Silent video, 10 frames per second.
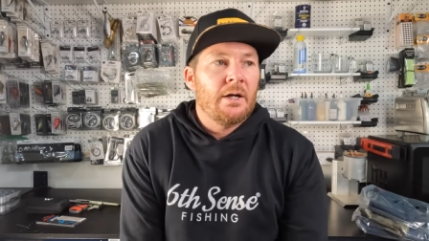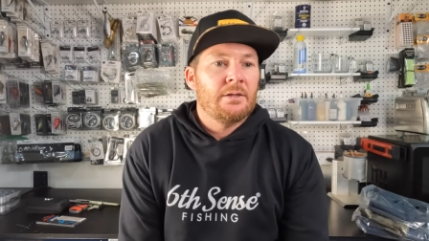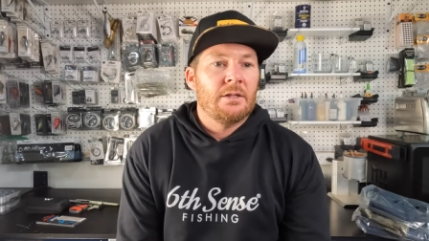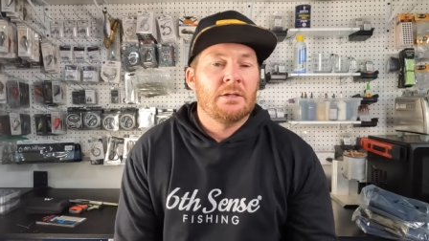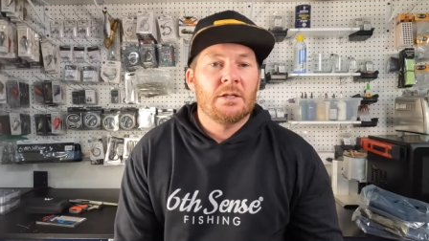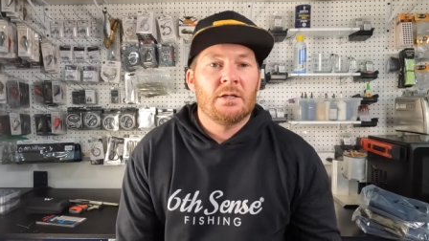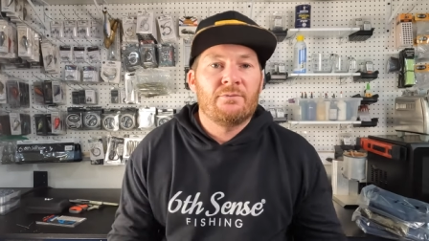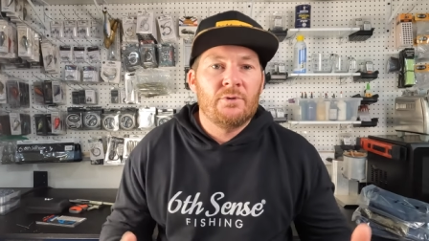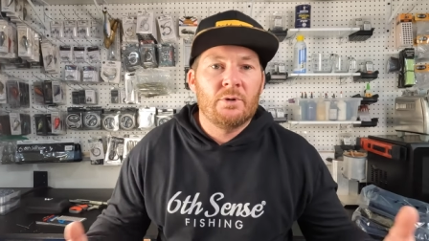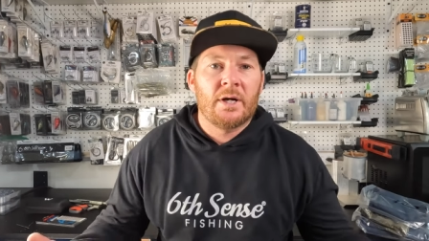I think that
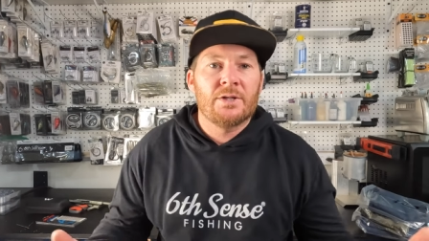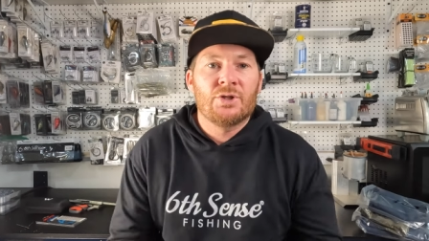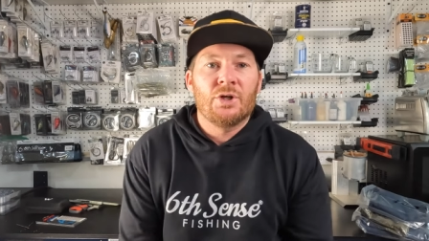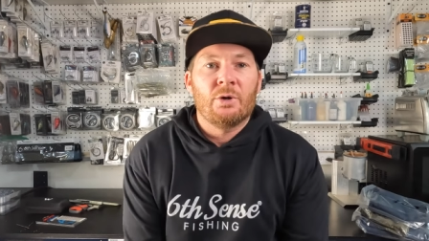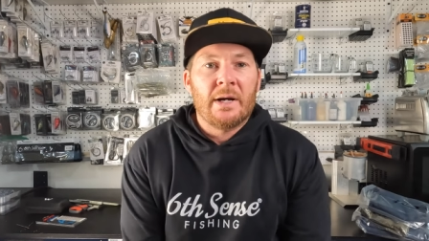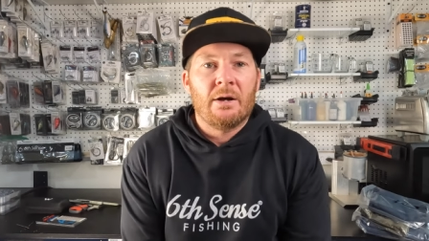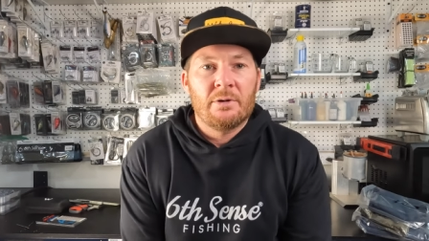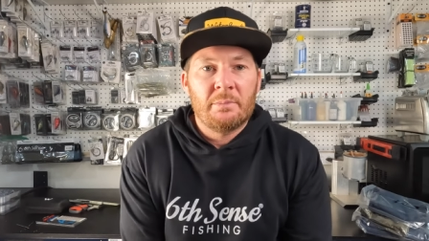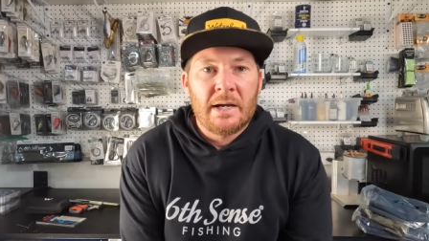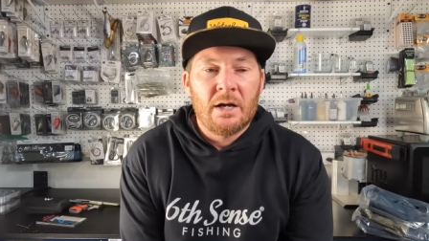if you guys go out
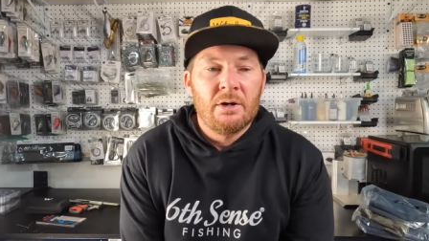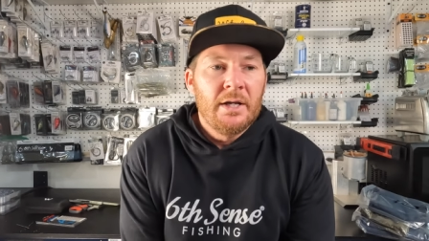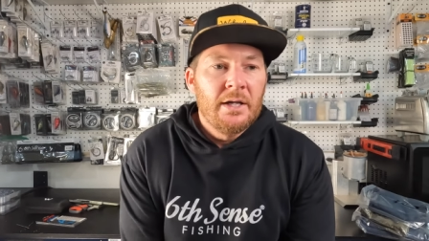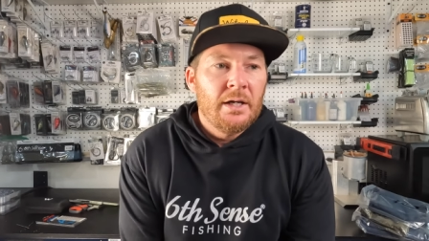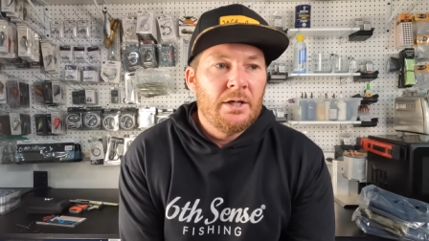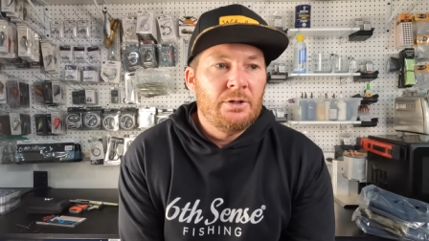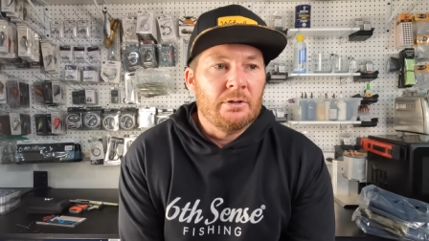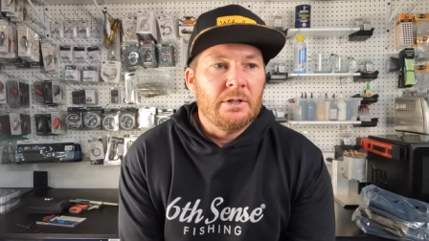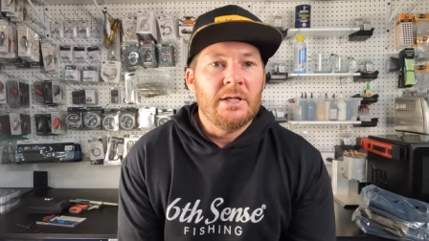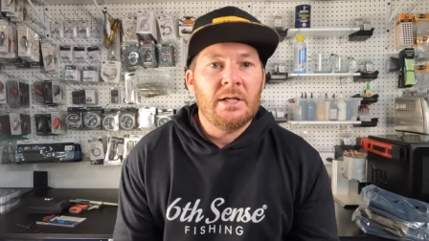and about and
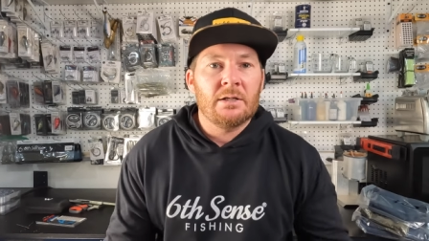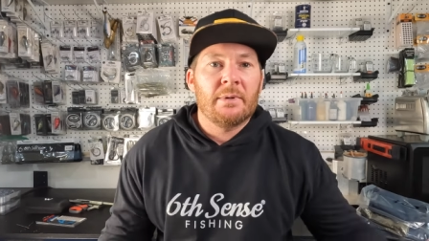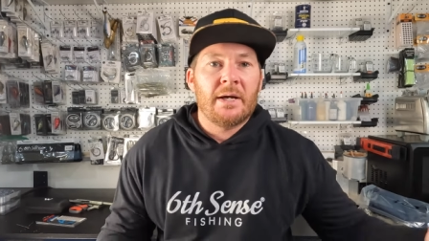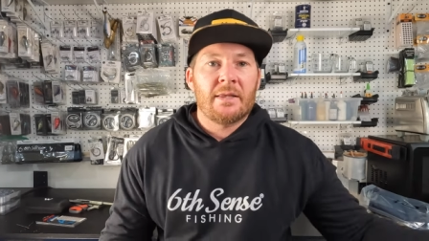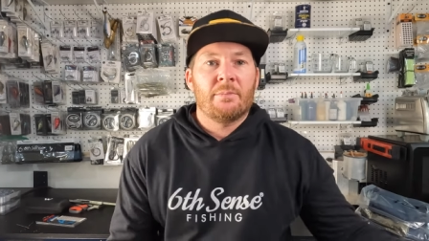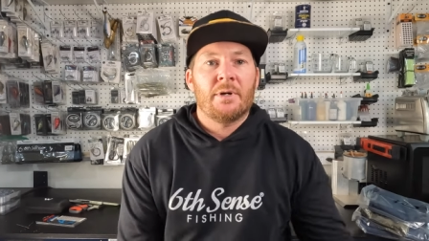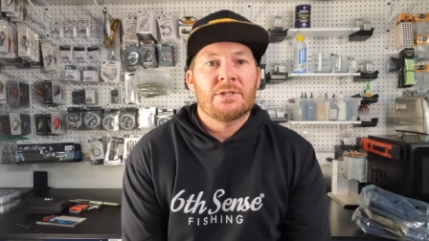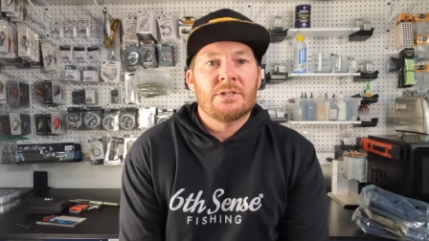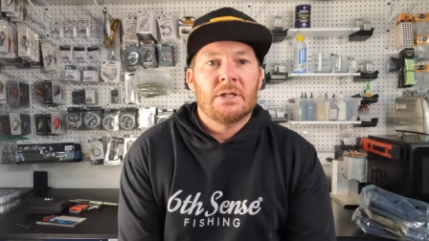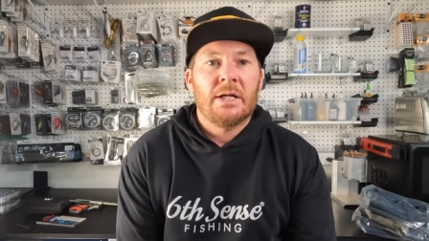you're needing to buy that pair
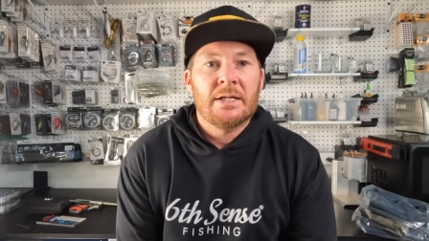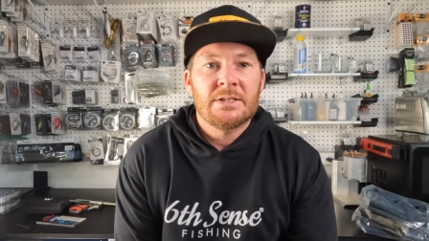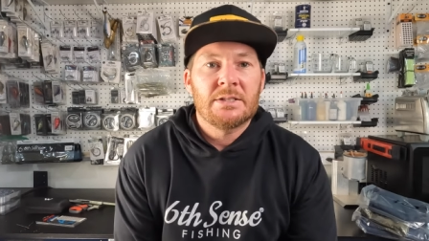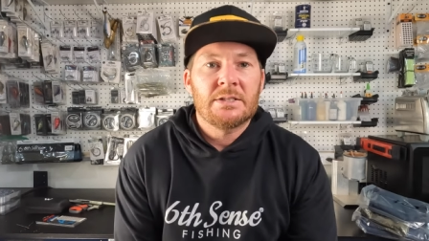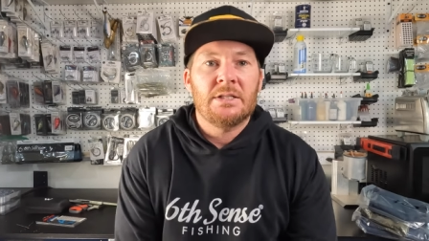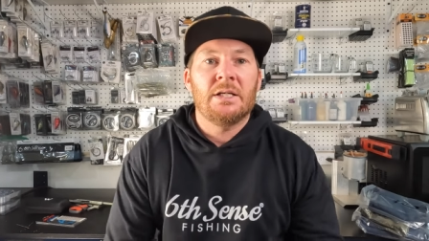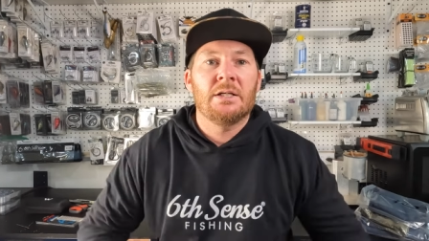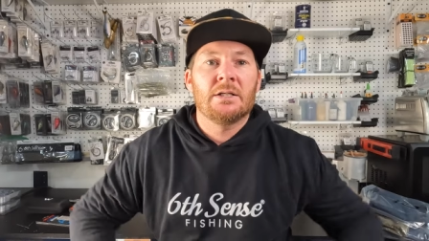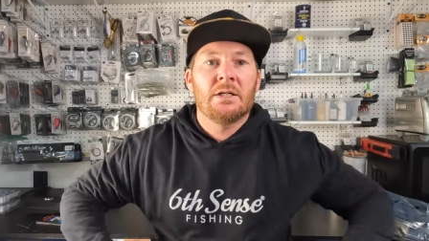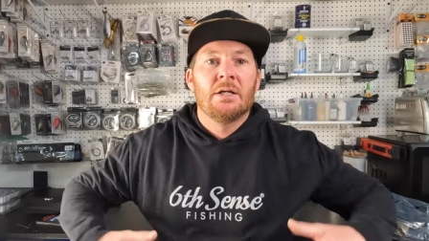of sunglasses,
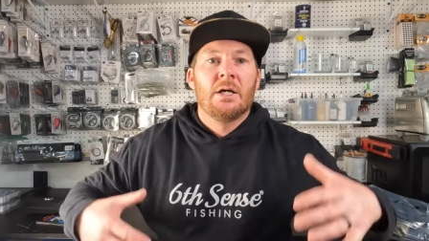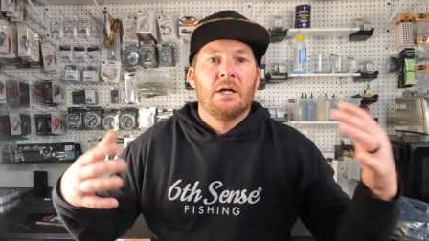needing to